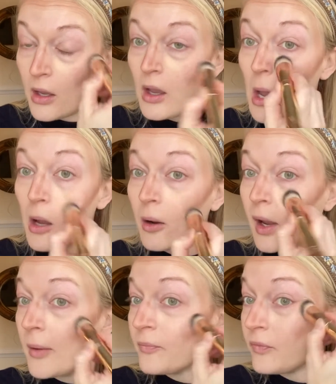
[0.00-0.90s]

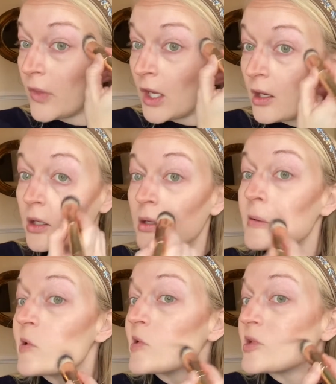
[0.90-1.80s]
Okay.
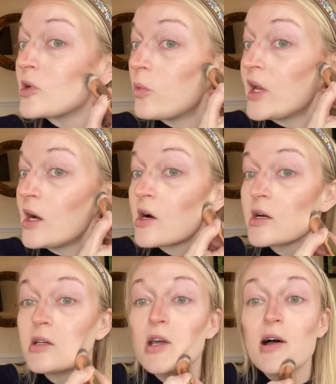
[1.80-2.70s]
So we are
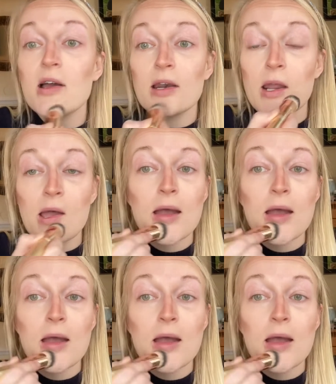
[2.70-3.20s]
done